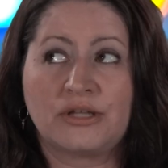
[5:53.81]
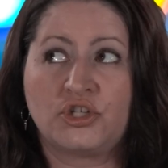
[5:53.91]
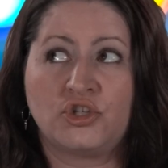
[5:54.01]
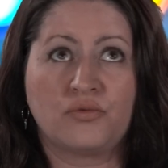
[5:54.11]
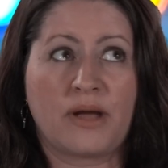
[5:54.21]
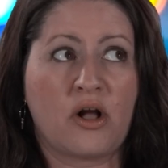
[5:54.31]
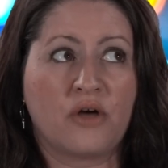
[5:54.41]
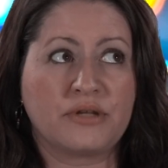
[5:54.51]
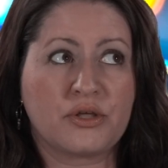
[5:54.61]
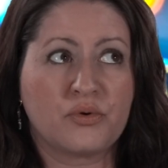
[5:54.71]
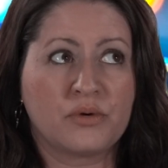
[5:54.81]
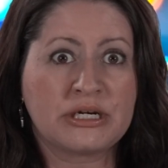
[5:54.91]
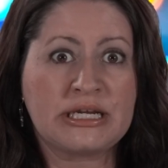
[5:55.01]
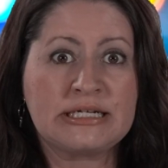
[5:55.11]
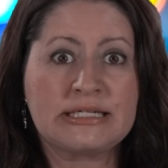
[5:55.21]
Like, do I call the
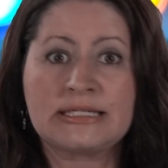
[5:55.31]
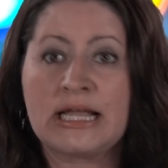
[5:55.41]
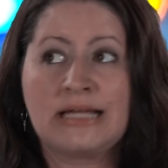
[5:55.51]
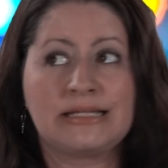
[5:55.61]
authorities?